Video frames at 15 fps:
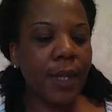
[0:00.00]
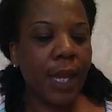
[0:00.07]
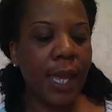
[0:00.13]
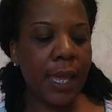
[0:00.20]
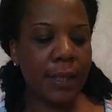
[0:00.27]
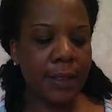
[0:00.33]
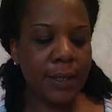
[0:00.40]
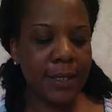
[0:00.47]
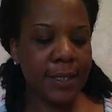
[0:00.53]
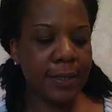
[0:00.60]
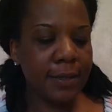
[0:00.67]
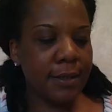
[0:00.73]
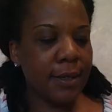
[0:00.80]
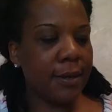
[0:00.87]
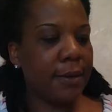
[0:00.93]
And
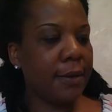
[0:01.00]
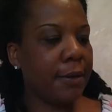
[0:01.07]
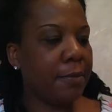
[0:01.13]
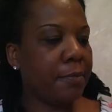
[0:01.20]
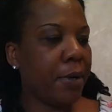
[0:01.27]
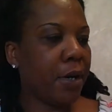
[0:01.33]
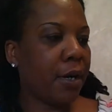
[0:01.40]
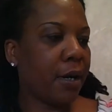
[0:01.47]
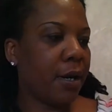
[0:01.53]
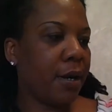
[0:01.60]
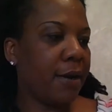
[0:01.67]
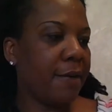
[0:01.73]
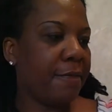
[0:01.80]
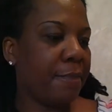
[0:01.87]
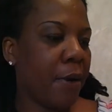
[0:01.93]
this book
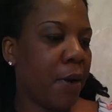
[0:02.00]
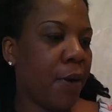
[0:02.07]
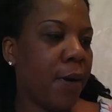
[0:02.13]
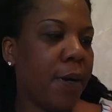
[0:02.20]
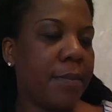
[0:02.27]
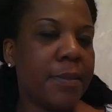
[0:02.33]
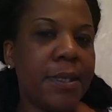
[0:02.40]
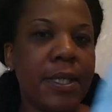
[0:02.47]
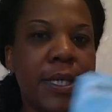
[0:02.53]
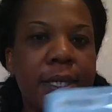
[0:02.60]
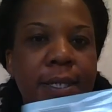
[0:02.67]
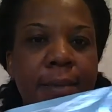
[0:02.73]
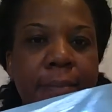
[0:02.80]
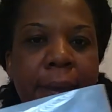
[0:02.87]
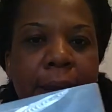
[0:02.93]
of poems
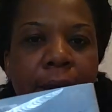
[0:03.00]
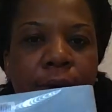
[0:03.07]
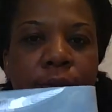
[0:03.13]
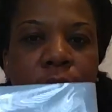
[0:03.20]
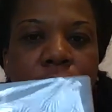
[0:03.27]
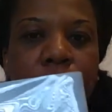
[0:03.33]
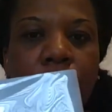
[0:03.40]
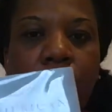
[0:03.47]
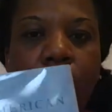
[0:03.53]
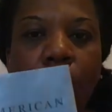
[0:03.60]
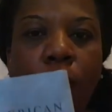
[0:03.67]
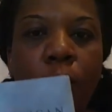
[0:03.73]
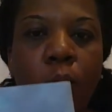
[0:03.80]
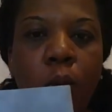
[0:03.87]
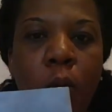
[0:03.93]
is about
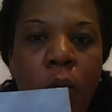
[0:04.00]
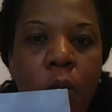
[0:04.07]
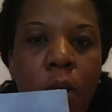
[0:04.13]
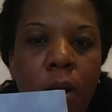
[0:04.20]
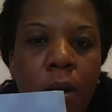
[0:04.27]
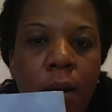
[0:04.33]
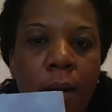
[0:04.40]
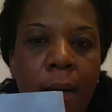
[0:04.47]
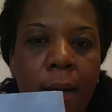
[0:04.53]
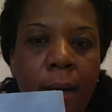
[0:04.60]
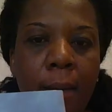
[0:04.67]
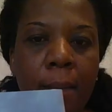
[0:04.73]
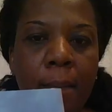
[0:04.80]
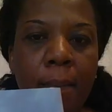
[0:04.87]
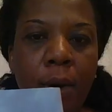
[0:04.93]
war
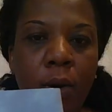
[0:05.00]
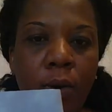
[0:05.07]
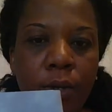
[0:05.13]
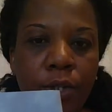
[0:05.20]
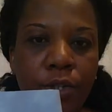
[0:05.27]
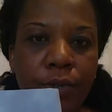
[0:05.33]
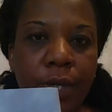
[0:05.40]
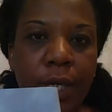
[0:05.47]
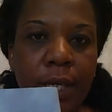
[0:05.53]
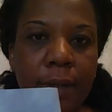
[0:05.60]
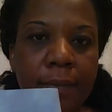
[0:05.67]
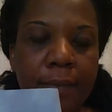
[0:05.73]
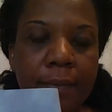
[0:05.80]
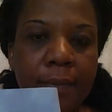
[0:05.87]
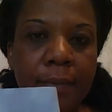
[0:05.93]
poetry.
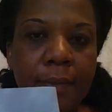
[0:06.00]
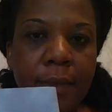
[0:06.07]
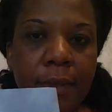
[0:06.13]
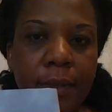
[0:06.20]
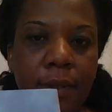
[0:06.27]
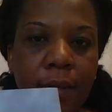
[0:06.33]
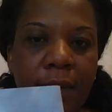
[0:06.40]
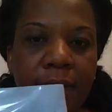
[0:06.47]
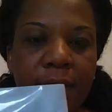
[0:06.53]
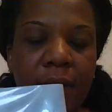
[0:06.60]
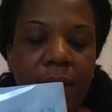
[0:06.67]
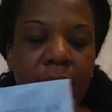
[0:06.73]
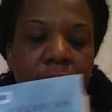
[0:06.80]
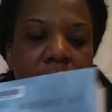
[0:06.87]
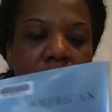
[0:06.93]
So
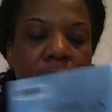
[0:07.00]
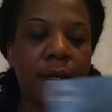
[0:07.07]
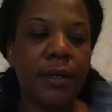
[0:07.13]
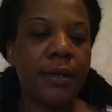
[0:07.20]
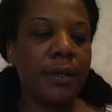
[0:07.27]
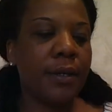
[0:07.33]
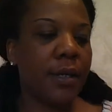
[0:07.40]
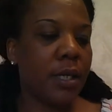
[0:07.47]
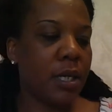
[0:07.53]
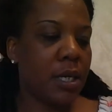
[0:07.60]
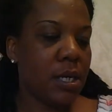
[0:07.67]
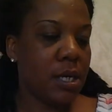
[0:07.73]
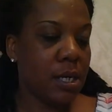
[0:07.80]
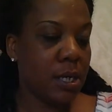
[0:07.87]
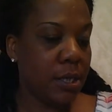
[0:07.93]
everything in here
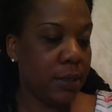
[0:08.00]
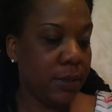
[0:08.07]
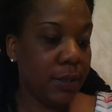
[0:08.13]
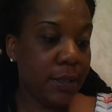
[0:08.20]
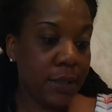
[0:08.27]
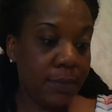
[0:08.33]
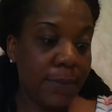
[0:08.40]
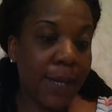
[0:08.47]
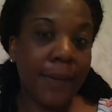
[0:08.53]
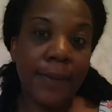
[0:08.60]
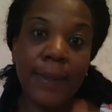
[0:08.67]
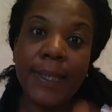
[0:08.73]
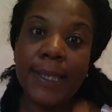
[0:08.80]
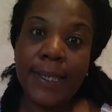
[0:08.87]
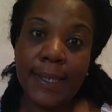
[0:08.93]
is just about
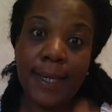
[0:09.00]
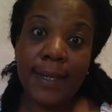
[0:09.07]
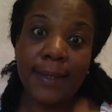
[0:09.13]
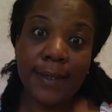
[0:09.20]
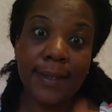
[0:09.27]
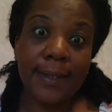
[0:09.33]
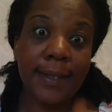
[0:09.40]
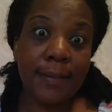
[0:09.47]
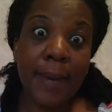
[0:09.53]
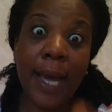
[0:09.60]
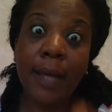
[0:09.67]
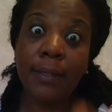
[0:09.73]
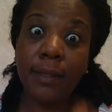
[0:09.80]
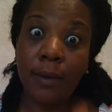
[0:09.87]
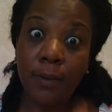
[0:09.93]
what it says. It's
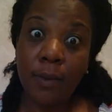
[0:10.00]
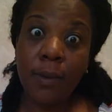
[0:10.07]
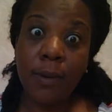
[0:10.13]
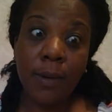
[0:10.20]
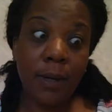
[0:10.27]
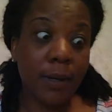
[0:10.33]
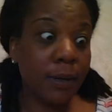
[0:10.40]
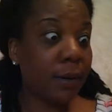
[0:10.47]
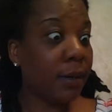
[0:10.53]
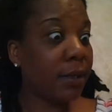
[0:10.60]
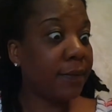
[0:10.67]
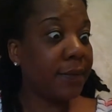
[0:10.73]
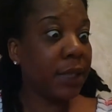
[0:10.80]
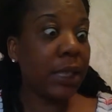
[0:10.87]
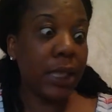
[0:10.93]
about the war,
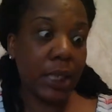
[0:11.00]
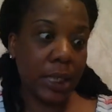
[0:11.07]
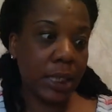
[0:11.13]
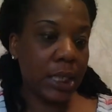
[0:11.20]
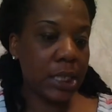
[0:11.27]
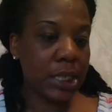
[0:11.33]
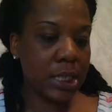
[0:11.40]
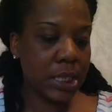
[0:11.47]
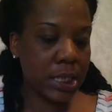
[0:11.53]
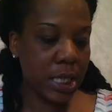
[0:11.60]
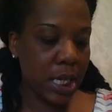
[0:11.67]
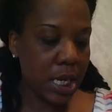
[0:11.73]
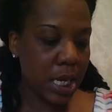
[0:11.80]
all of the killings.